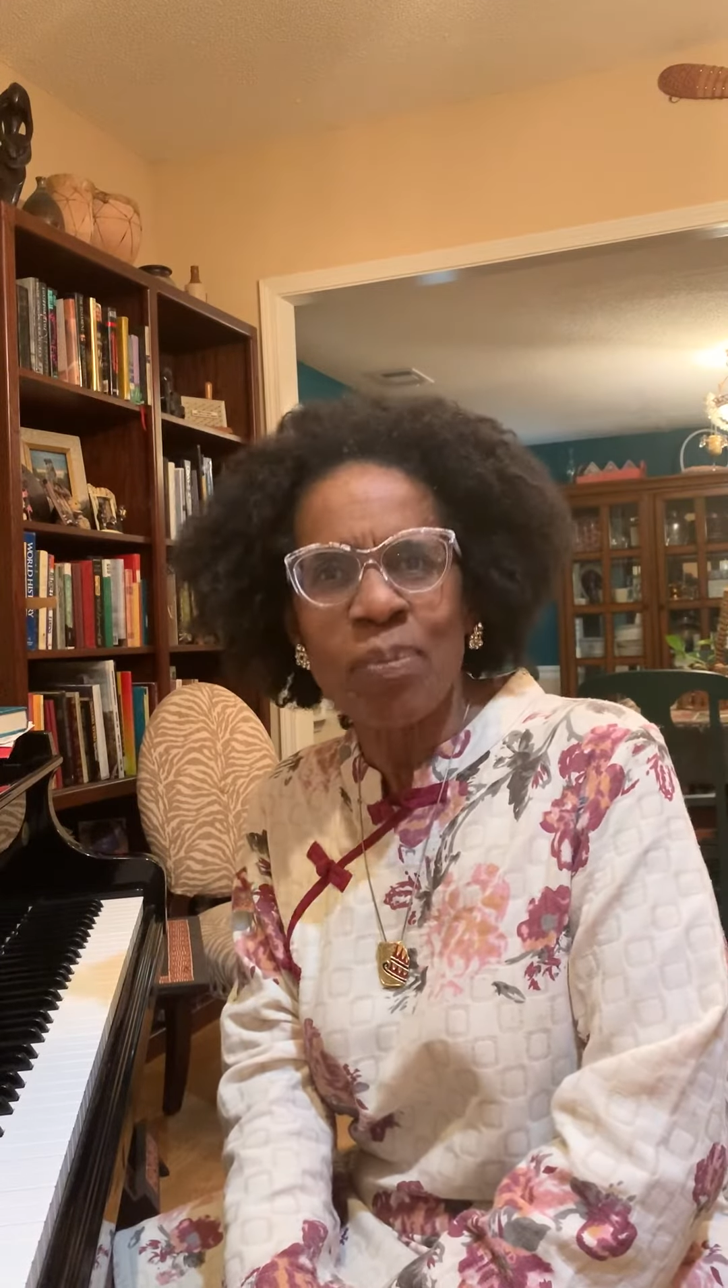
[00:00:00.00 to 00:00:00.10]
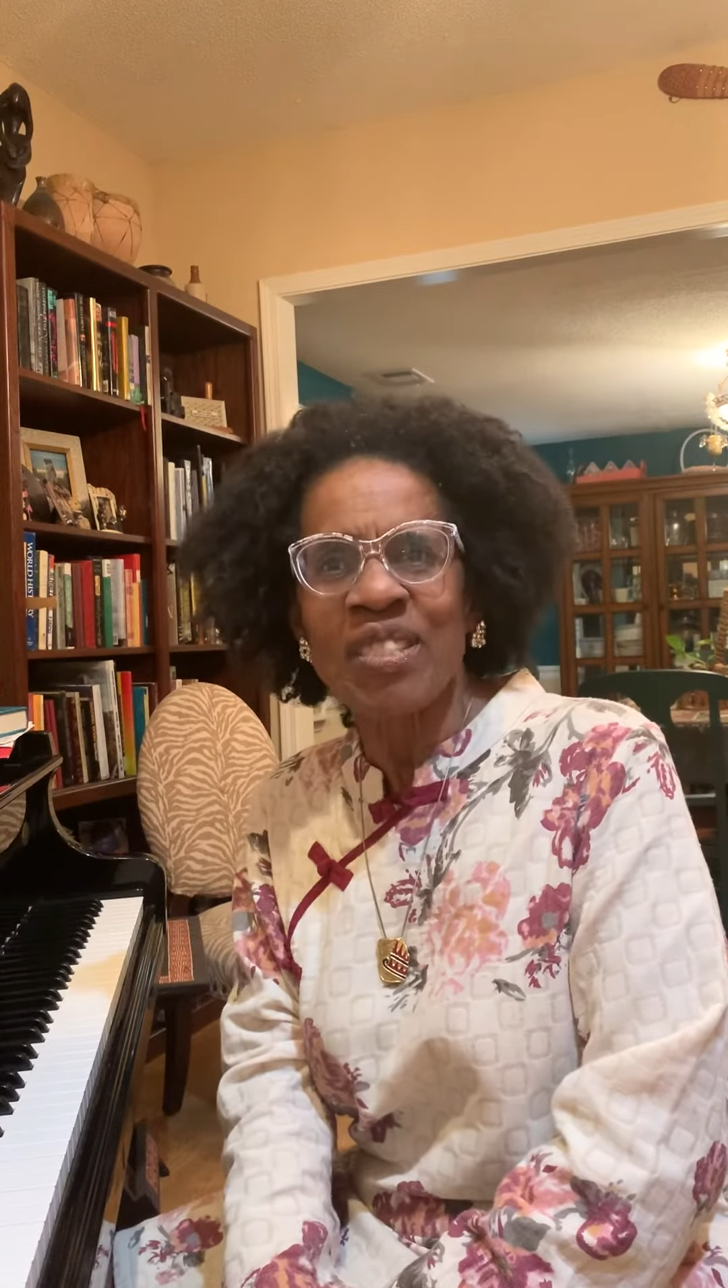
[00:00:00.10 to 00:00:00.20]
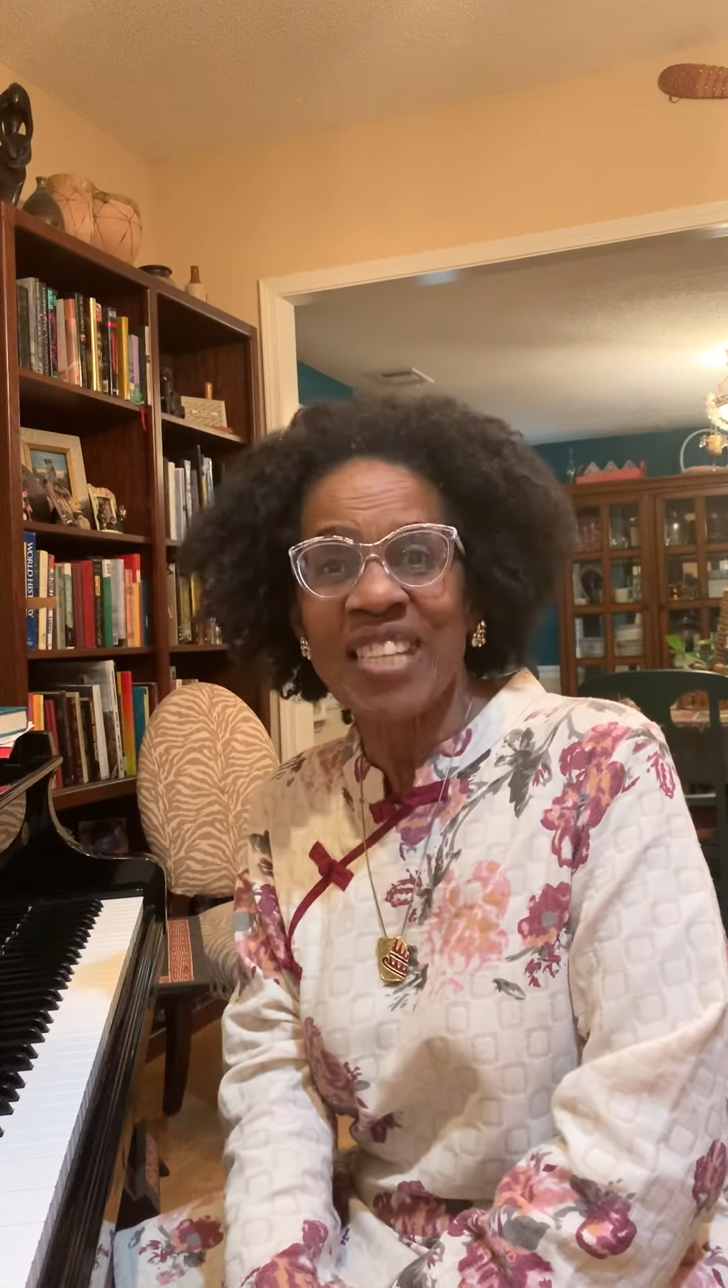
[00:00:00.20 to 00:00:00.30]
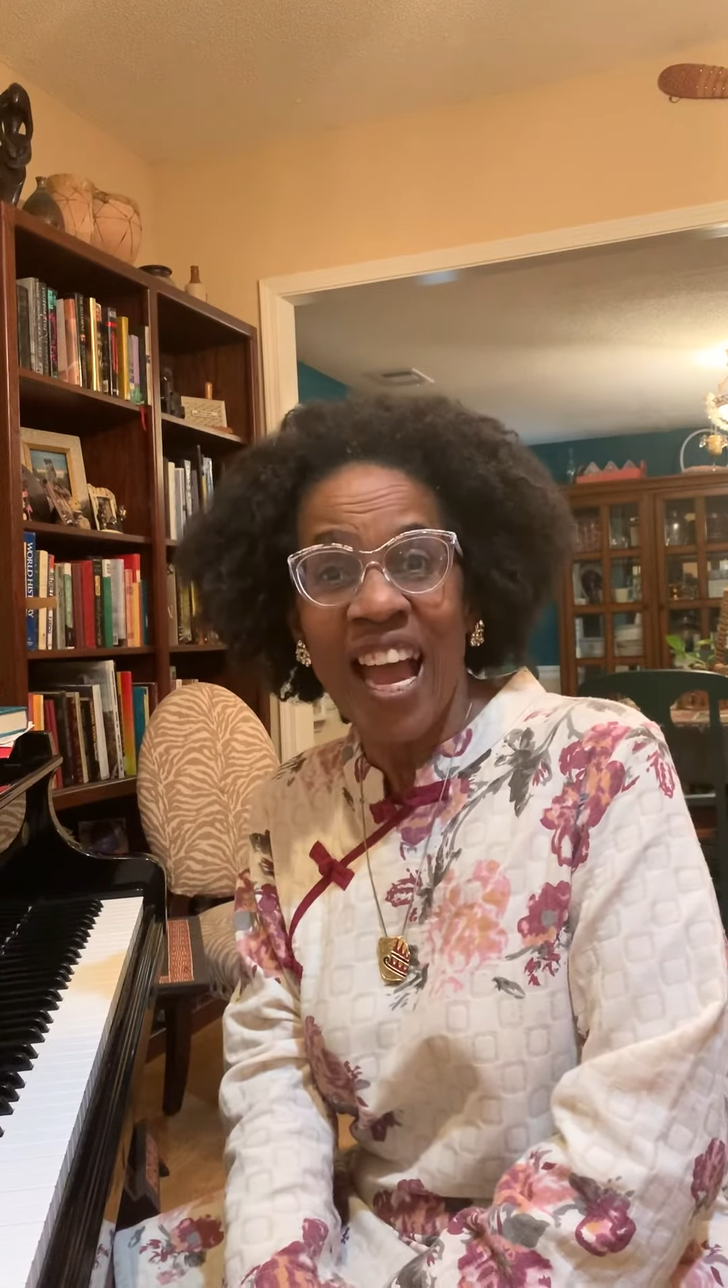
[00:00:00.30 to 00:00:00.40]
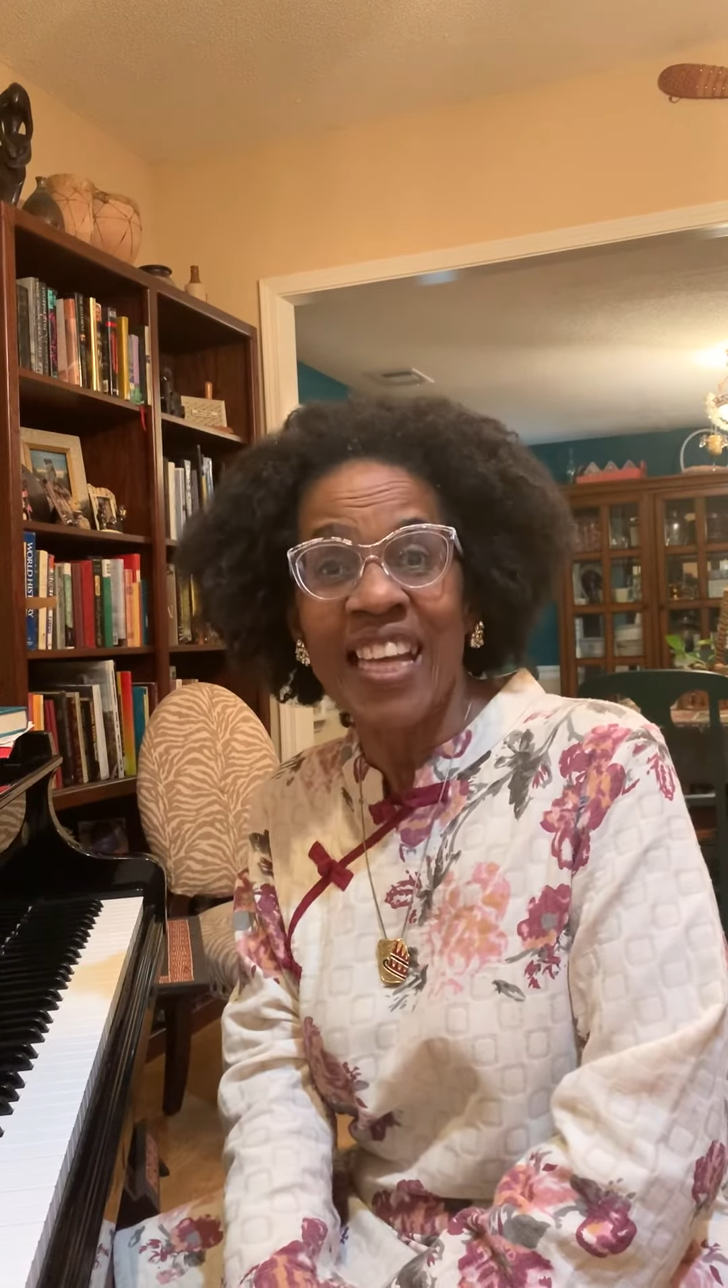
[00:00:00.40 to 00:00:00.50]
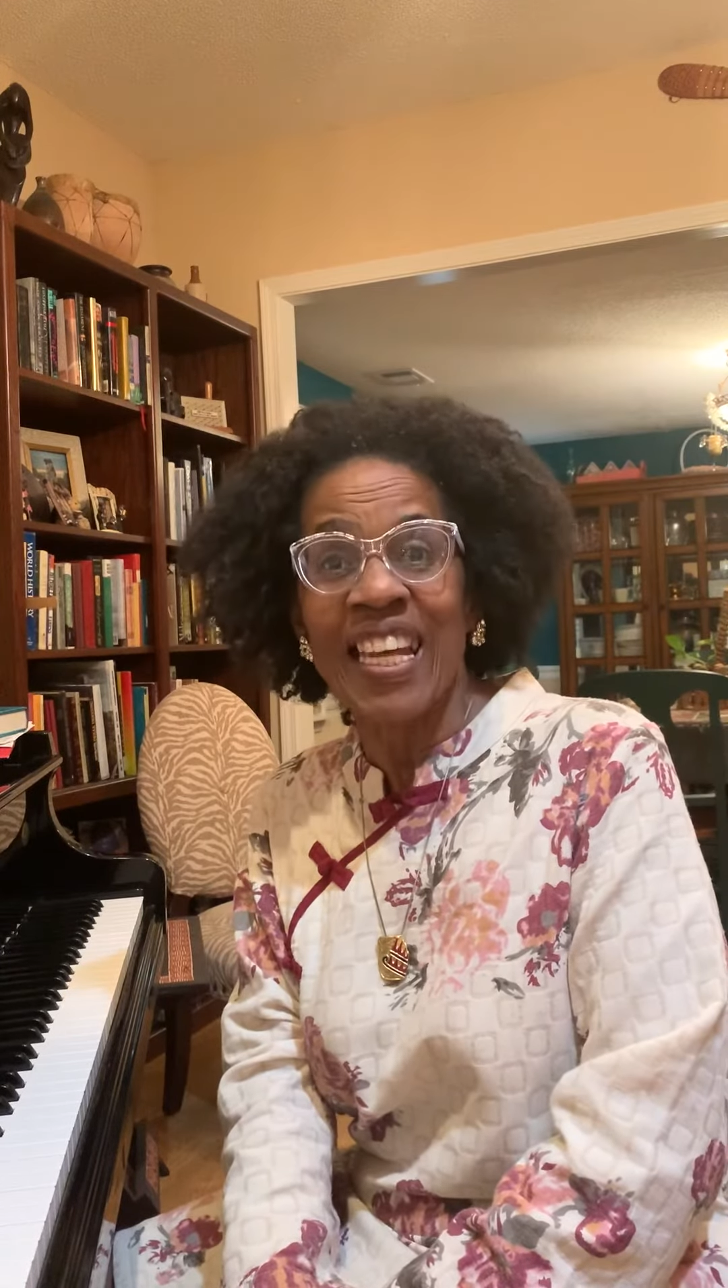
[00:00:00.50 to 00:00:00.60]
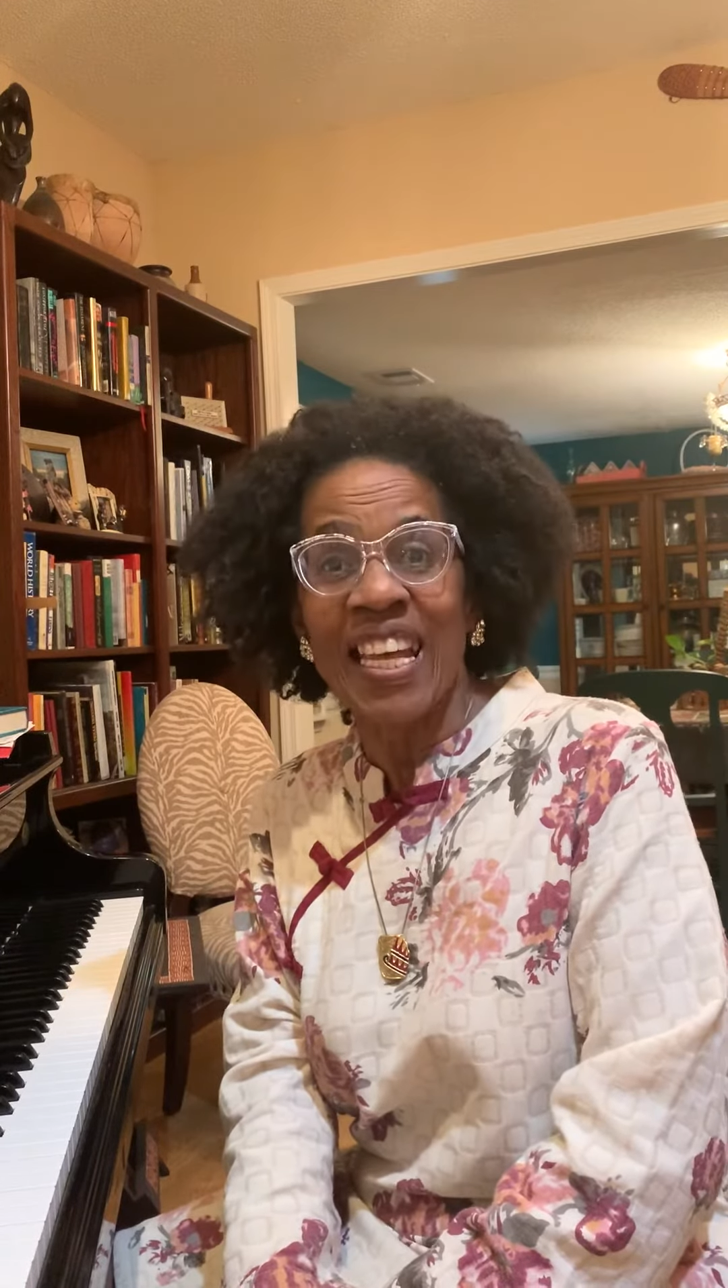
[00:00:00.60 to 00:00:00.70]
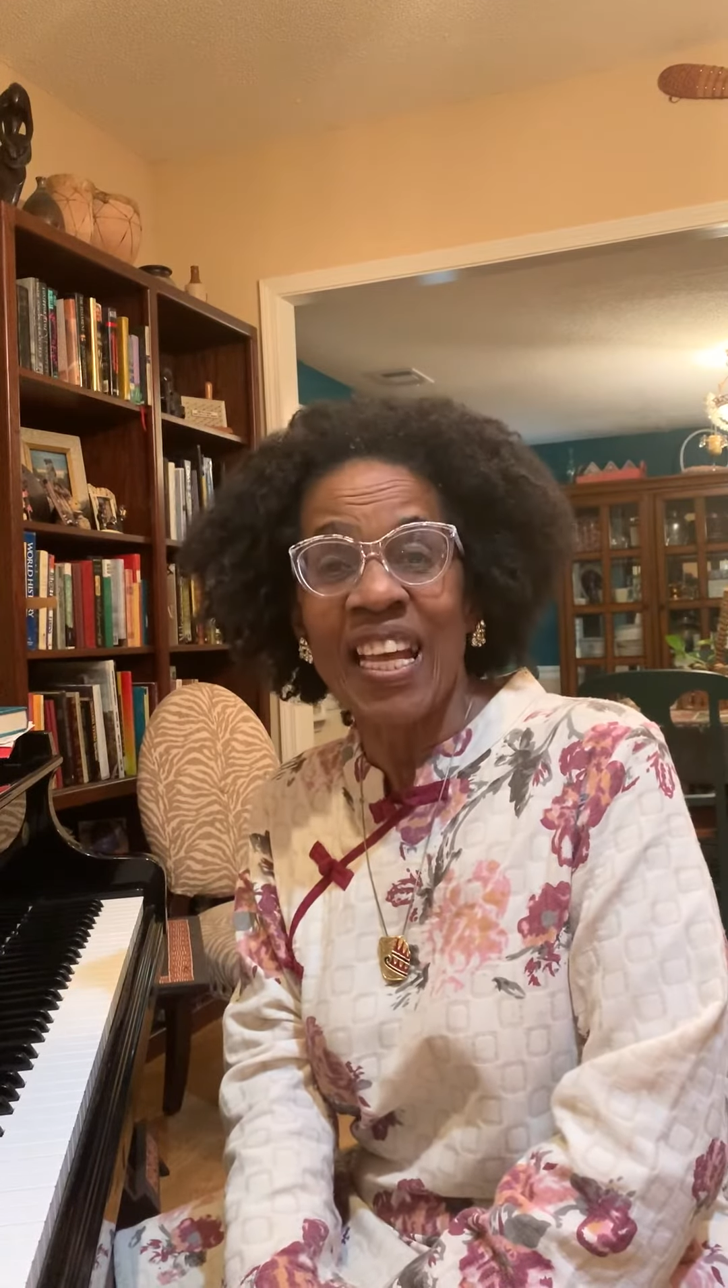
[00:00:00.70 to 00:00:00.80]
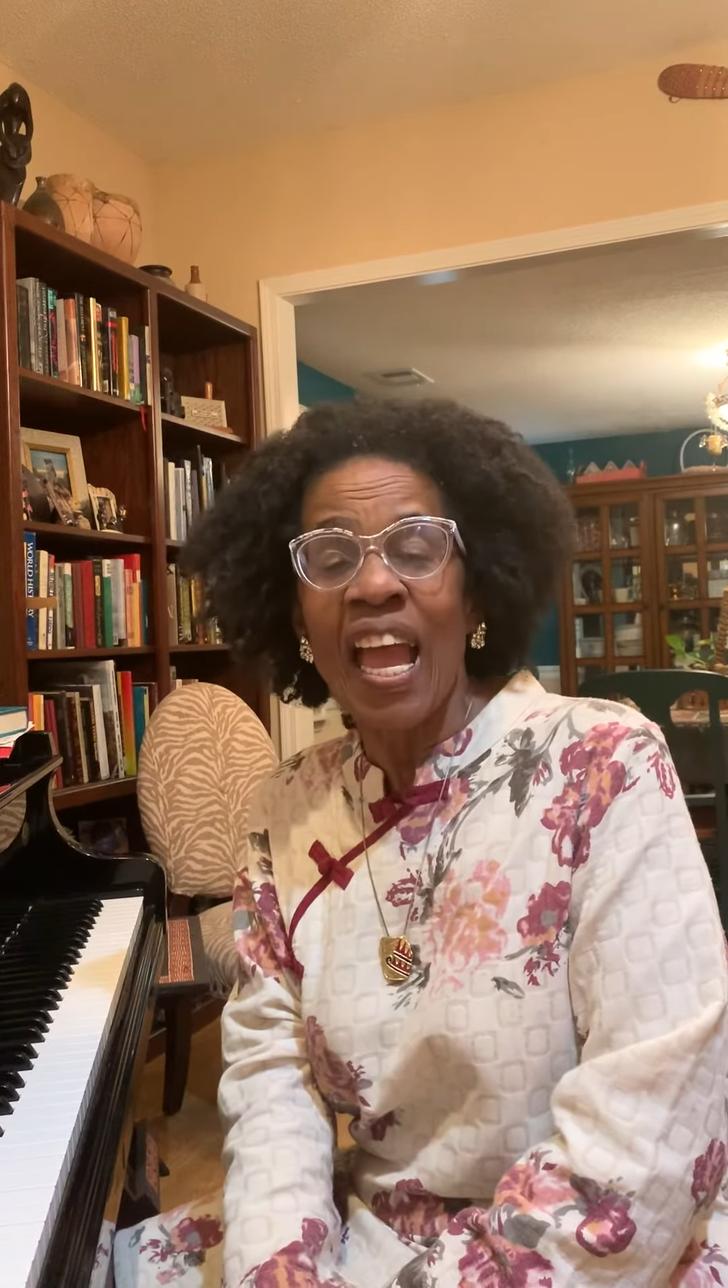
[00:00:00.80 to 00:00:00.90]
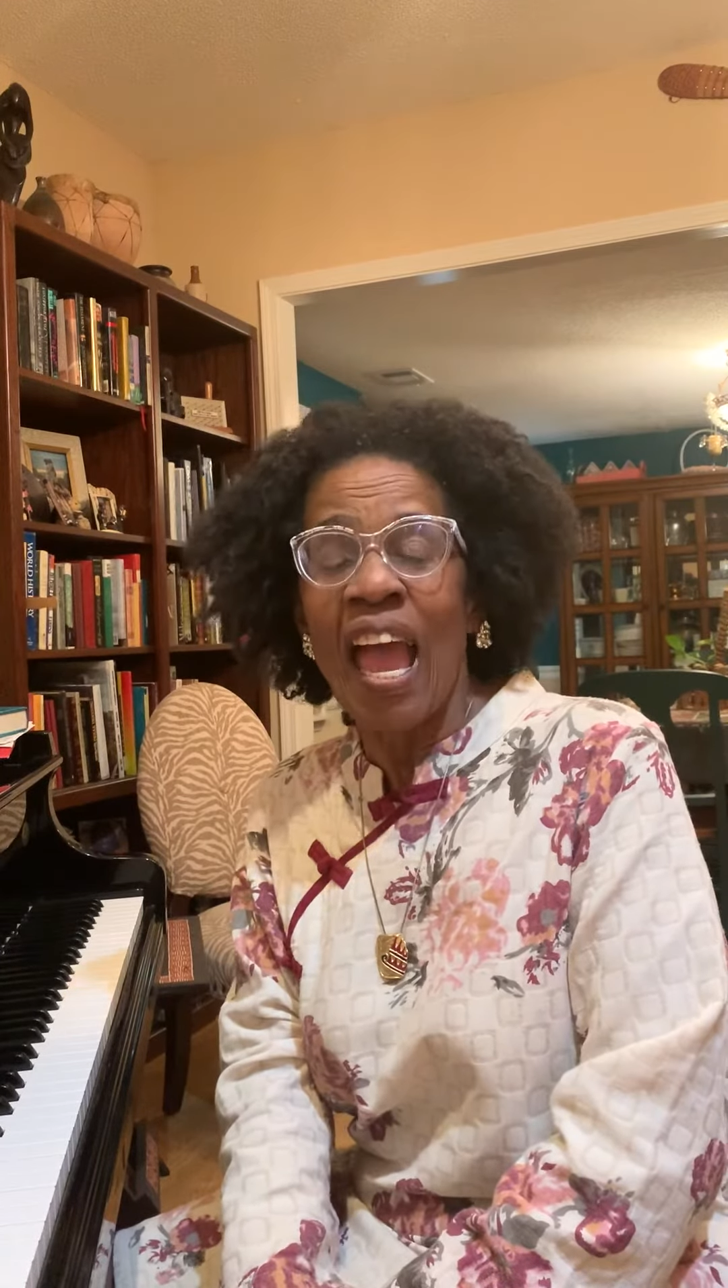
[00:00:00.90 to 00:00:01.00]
shining